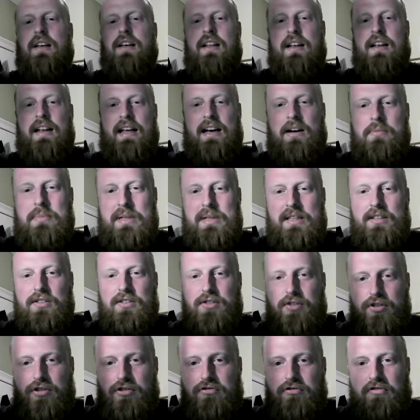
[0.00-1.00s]
allow me to
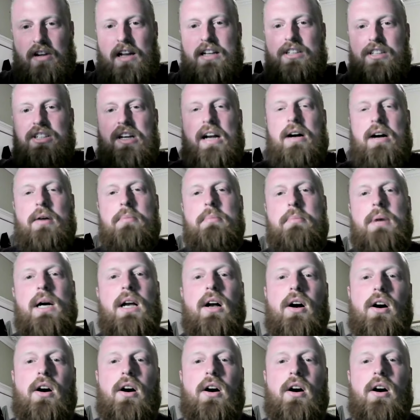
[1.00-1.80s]
stretch out my